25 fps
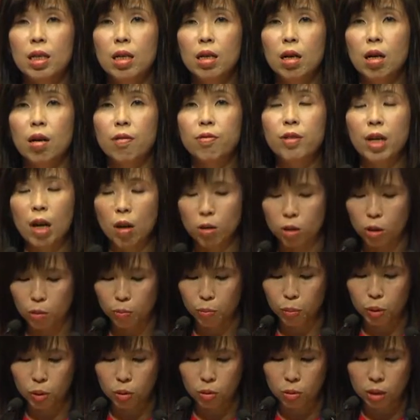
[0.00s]
of cloud
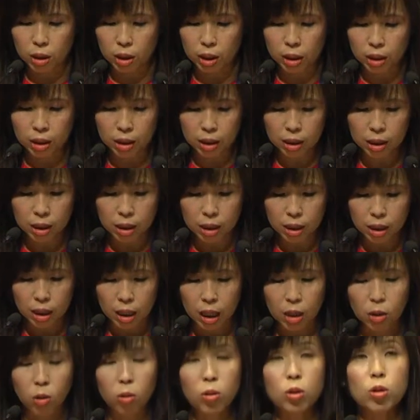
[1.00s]
computing
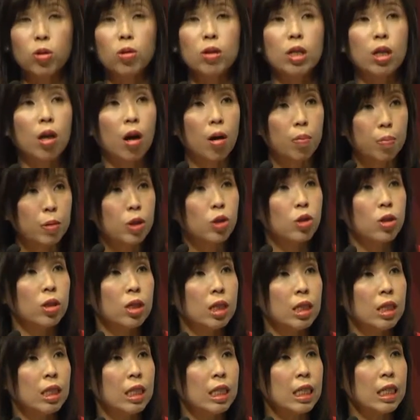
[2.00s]
and also the
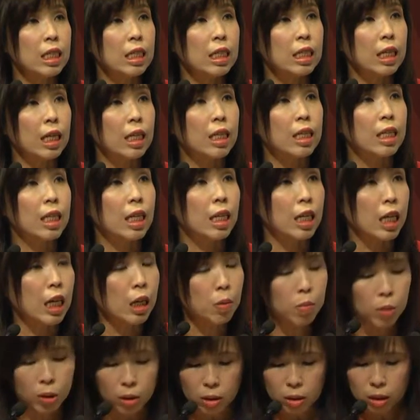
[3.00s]
opportunities that it
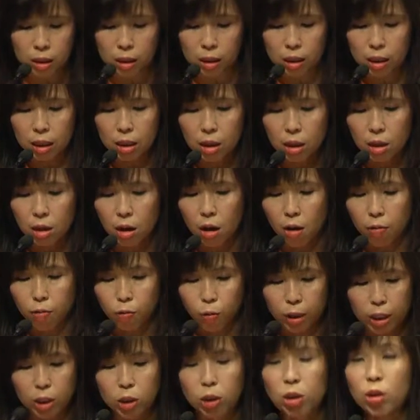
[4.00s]
enables, of
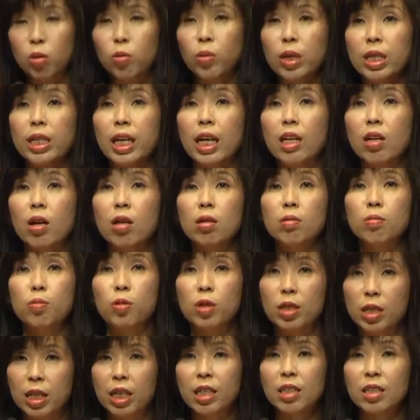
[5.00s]
which we cannot
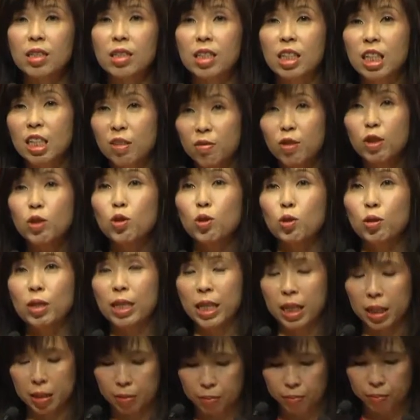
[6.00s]
predict even
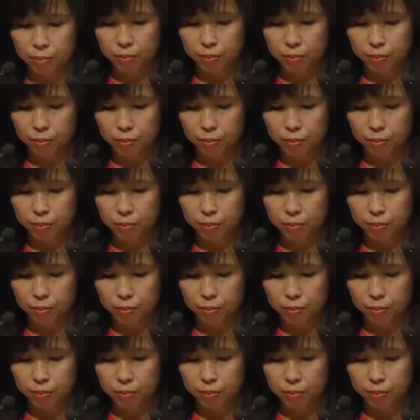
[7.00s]
today.